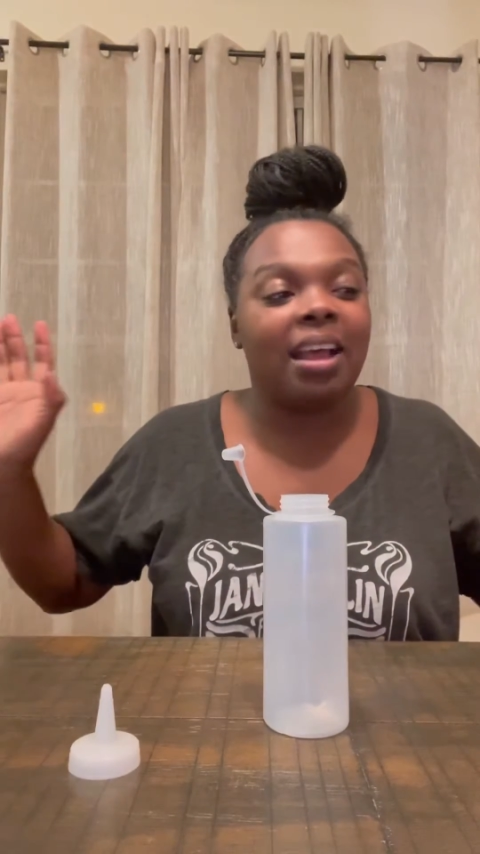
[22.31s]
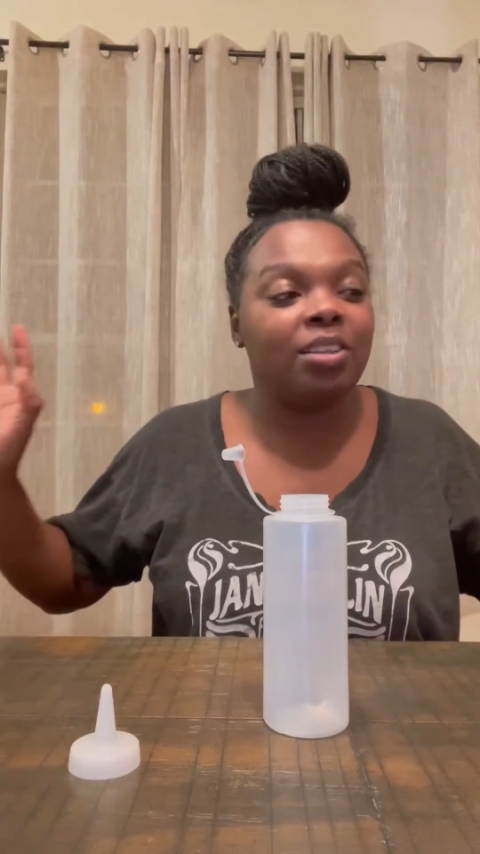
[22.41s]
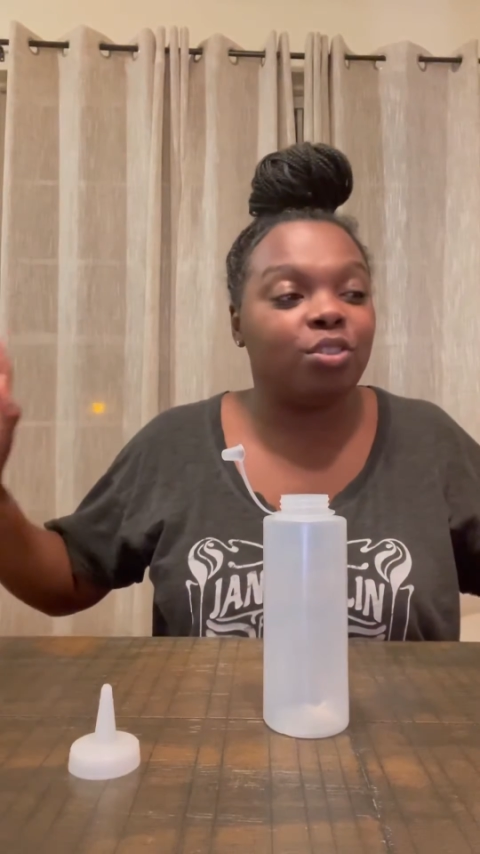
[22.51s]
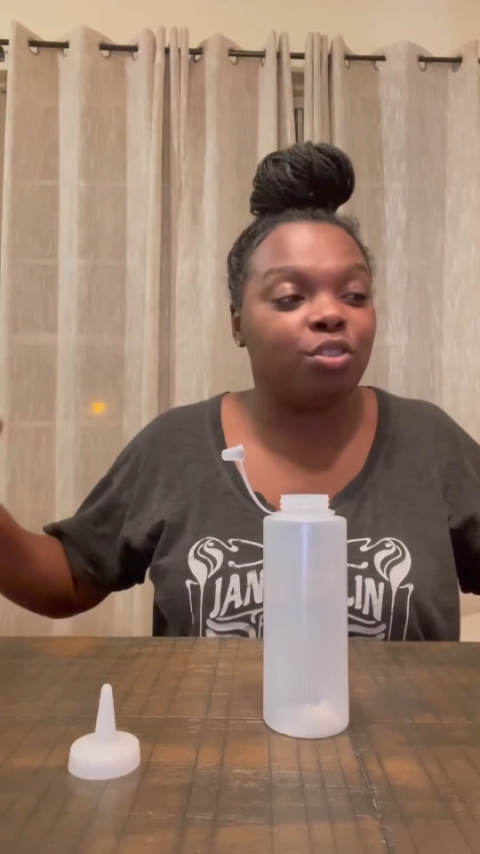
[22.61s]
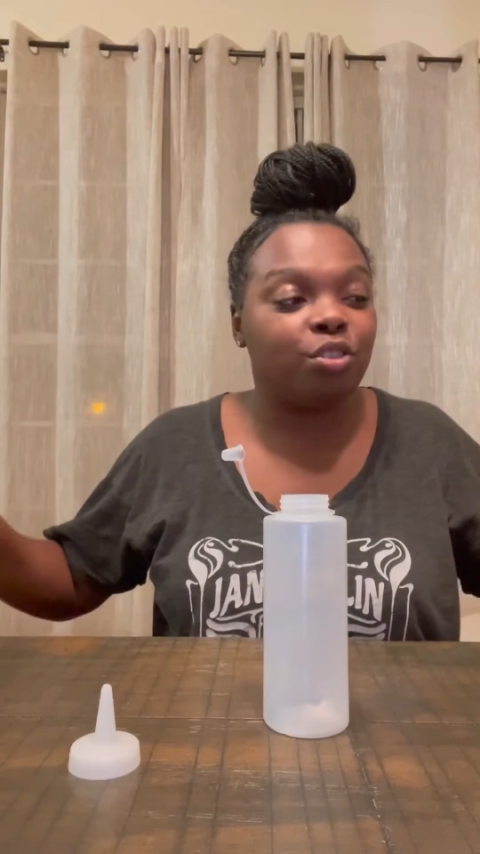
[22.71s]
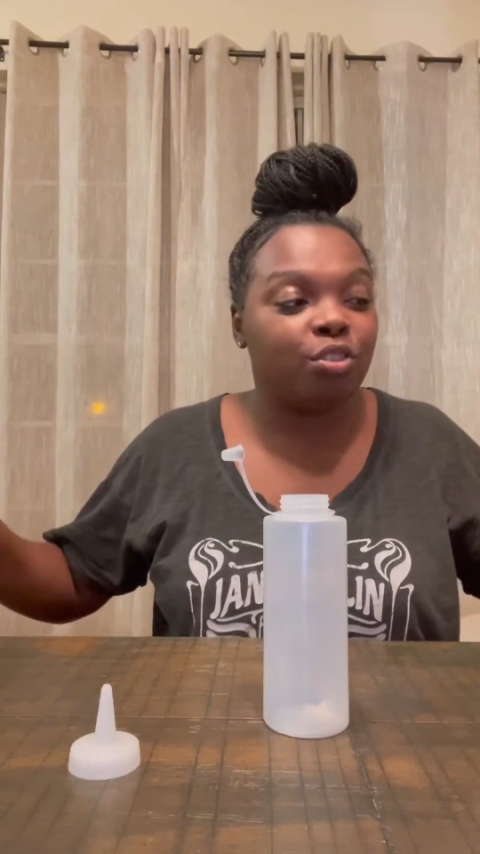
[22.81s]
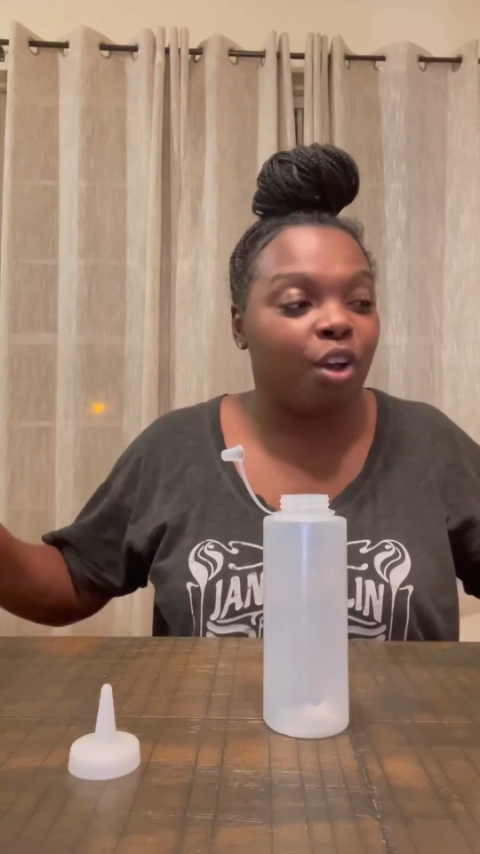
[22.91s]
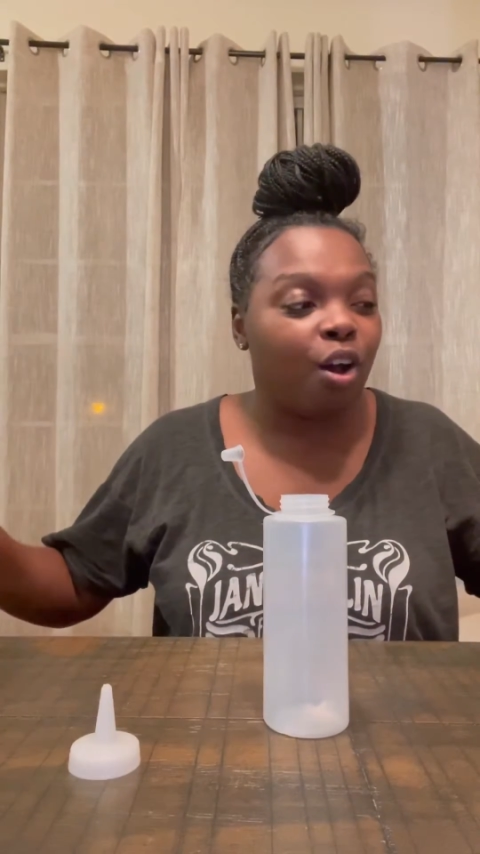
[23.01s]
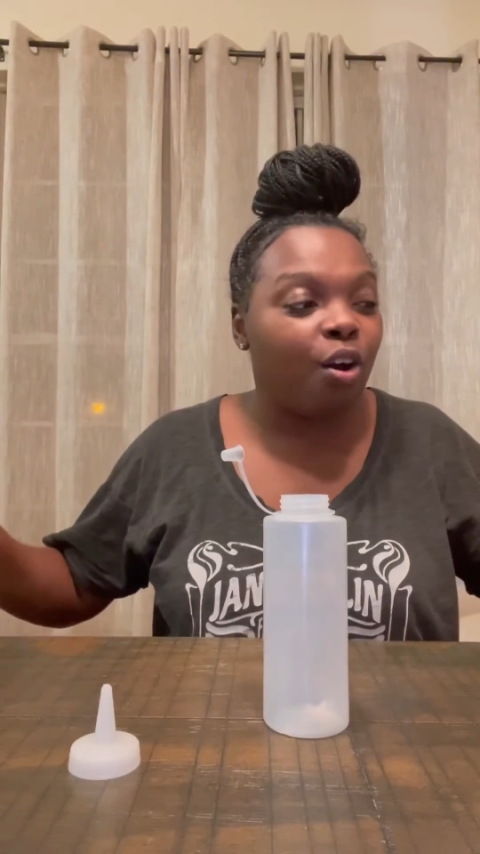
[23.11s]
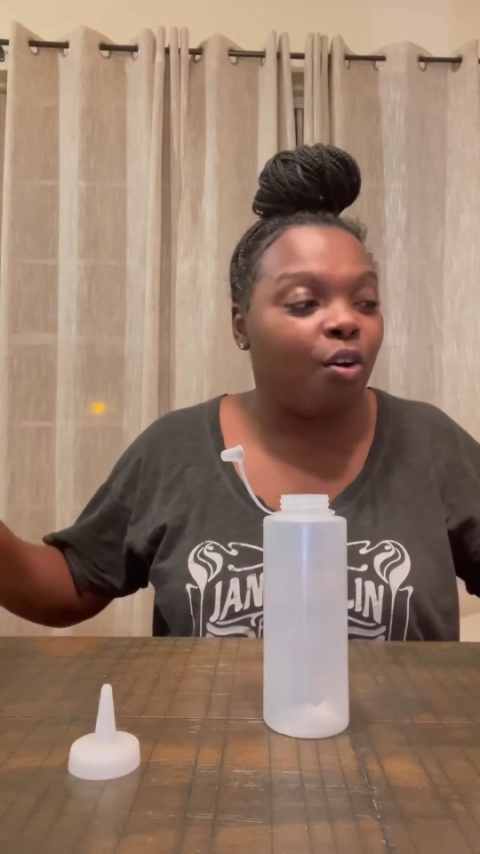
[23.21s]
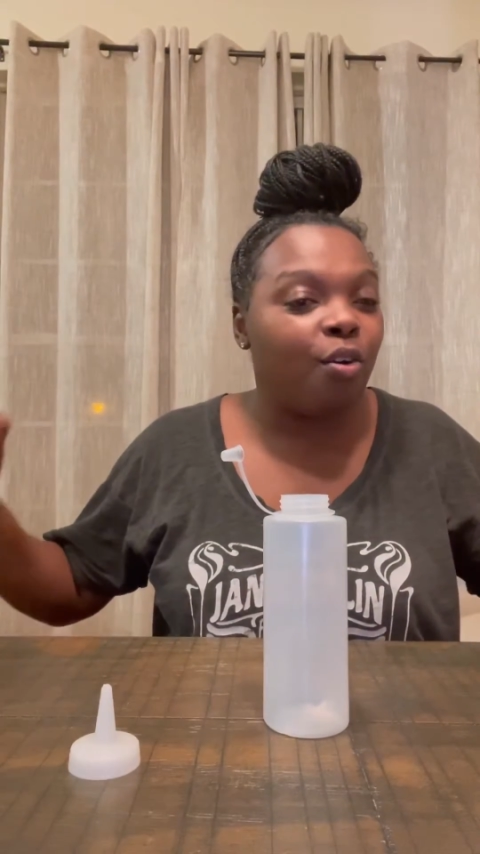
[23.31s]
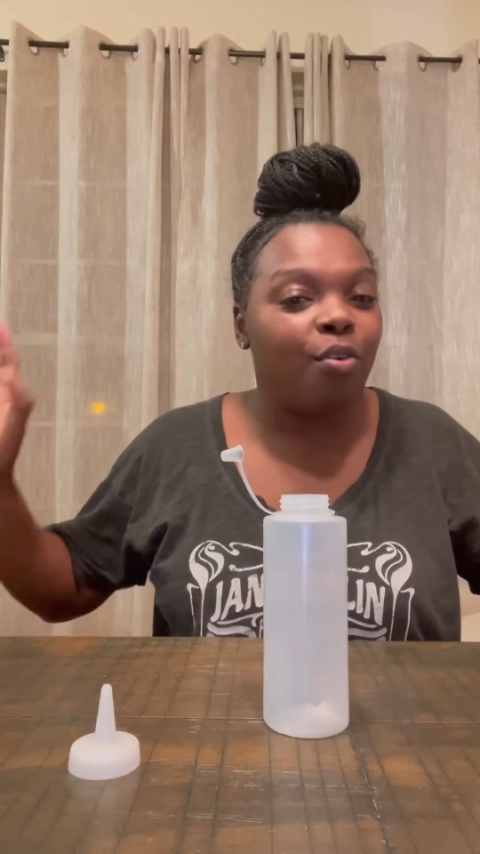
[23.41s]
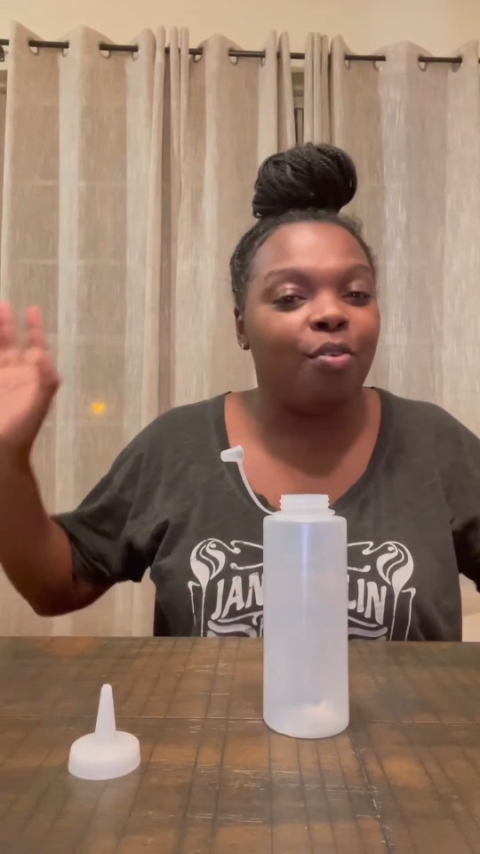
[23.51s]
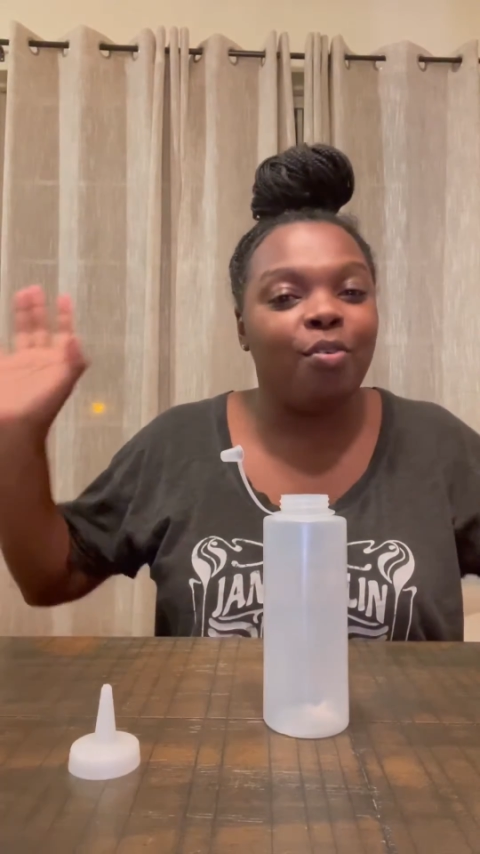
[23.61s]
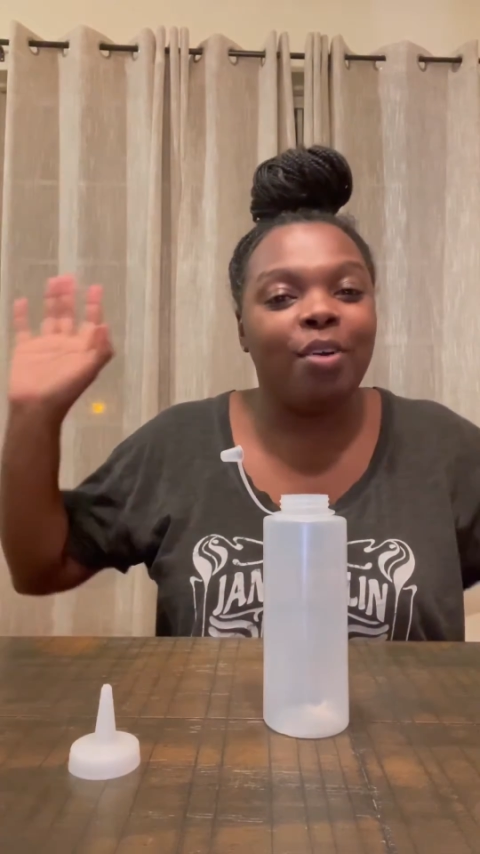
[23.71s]

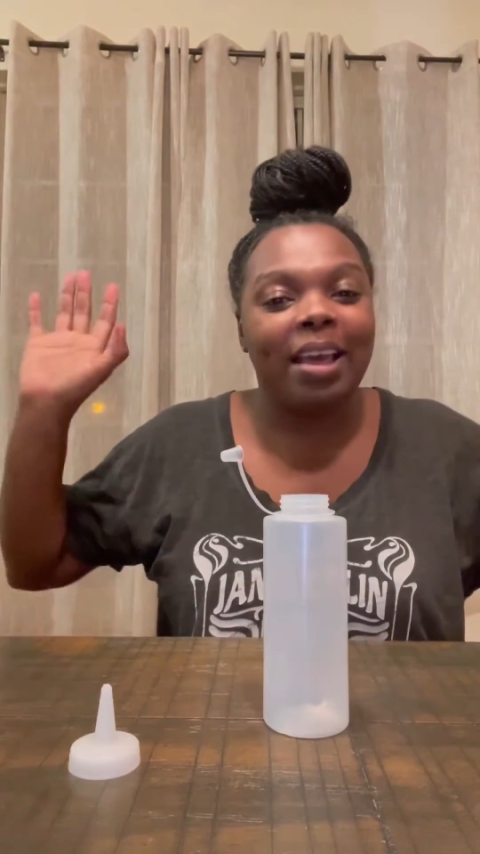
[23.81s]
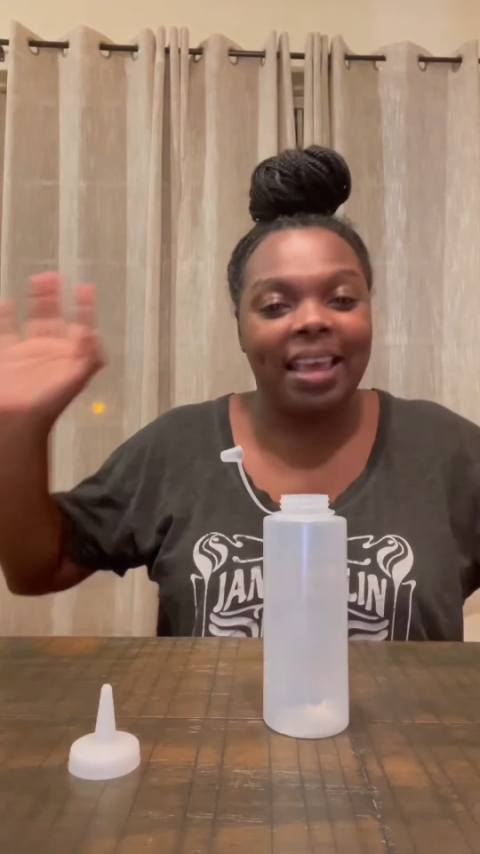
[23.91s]
so